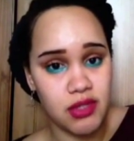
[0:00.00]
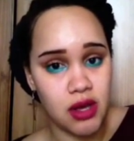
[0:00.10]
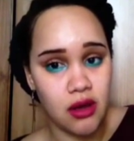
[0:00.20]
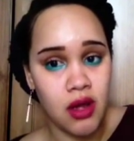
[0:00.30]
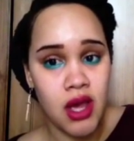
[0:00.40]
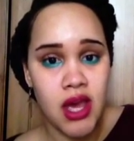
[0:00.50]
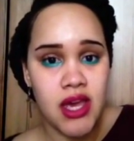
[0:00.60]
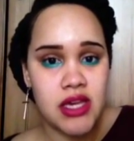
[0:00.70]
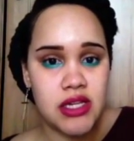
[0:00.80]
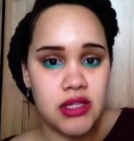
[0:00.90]
So
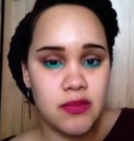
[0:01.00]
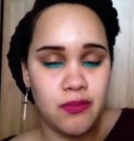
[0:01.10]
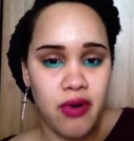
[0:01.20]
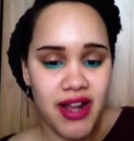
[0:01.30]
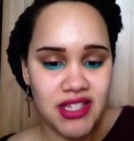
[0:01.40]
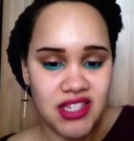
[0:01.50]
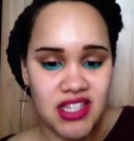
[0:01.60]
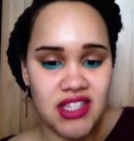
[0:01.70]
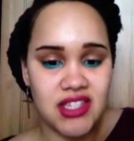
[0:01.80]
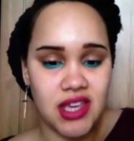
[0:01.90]

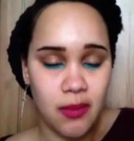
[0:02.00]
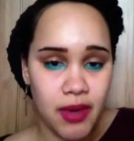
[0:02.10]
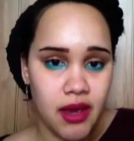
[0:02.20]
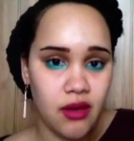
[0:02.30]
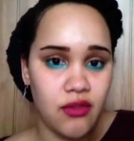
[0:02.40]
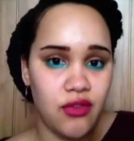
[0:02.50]
practicing skipping